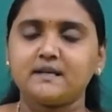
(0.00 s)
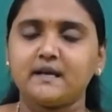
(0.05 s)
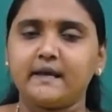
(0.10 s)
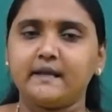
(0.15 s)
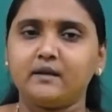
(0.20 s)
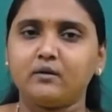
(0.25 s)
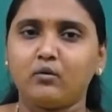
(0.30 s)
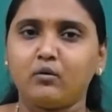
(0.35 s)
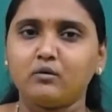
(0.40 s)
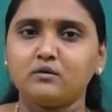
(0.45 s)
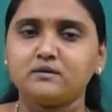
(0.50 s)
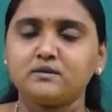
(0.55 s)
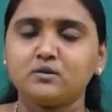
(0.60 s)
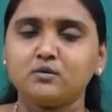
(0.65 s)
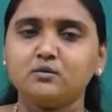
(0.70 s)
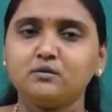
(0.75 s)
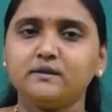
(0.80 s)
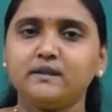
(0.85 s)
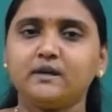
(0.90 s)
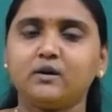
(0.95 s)
and
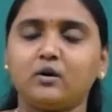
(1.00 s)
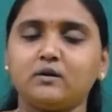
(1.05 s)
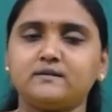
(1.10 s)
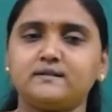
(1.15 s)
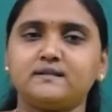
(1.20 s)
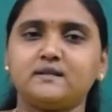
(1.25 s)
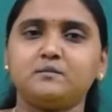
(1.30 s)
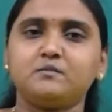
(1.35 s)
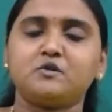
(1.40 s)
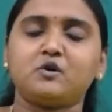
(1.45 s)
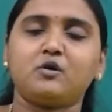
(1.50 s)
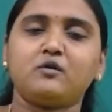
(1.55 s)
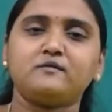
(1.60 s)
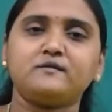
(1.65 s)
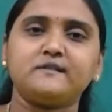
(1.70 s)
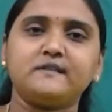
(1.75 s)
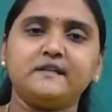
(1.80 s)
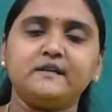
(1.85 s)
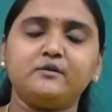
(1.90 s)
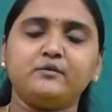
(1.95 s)
also the concept of
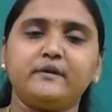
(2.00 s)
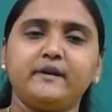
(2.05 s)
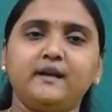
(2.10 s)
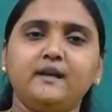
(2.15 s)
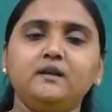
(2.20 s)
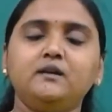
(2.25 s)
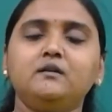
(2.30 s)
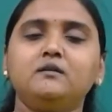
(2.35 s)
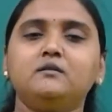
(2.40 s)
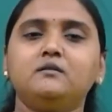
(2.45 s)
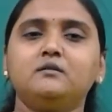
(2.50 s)
slew rate,